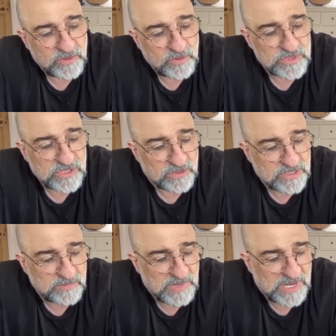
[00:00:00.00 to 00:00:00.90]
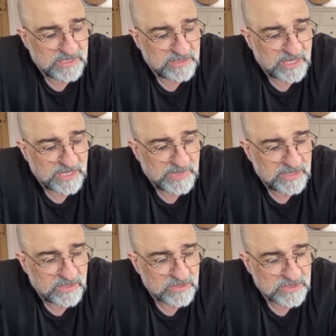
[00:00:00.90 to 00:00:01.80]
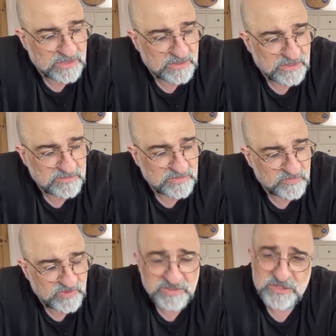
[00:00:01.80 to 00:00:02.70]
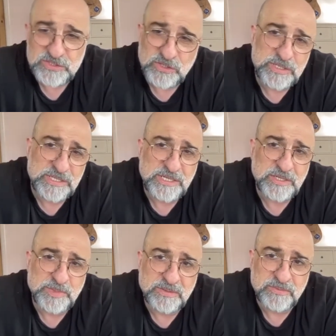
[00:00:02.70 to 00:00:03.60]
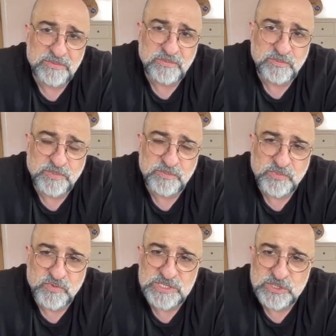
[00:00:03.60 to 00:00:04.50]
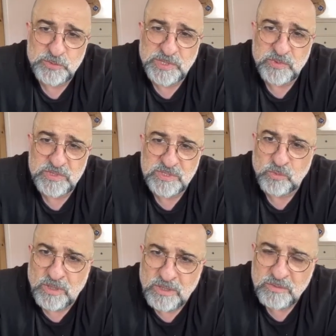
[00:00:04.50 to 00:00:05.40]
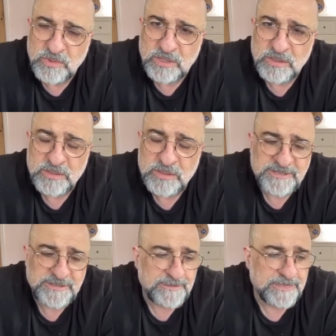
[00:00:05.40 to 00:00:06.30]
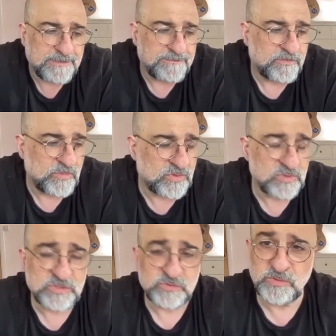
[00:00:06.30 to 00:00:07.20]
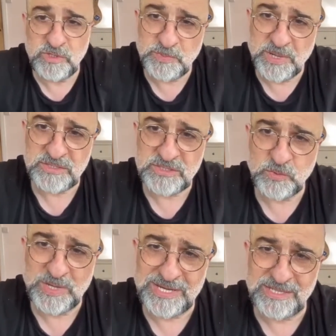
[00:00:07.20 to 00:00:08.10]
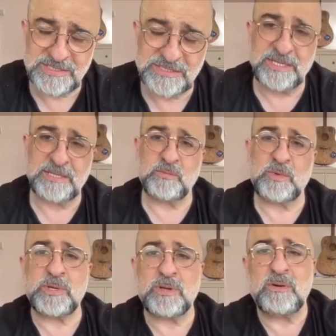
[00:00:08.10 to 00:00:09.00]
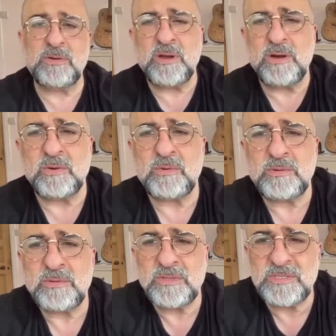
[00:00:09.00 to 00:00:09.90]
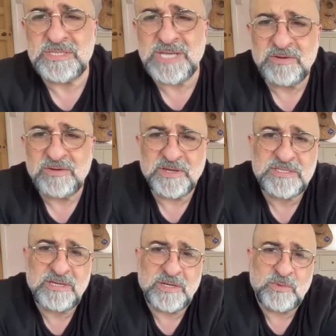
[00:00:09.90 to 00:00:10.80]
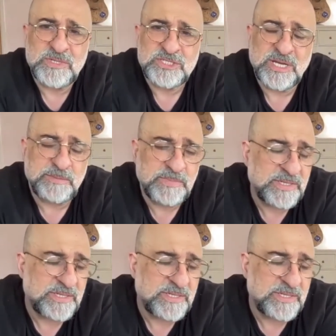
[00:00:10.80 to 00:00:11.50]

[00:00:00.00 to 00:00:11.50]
who was not a comedian came in. He goes, "Oh, I'm very sorry to hear about Chris Luby." We said, "What?" And Chris Luby passed away yesterday. We went, "Oh no, the sound effects guy, what a shame."